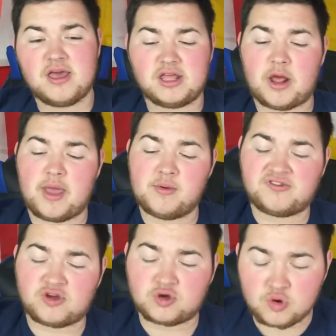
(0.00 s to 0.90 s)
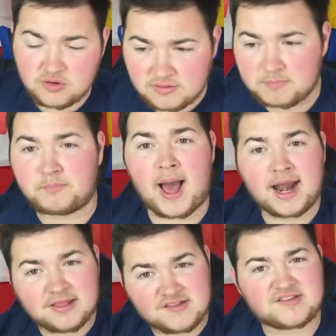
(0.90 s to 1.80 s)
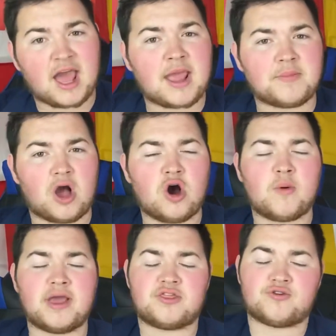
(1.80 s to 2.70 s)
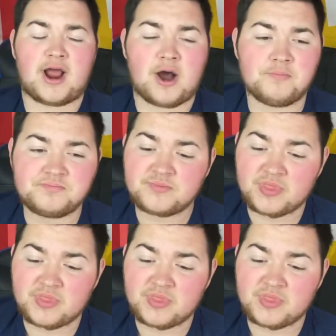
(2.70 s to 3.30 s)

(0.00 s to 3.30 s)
You know, it was a good, balanced game the whole way throughout.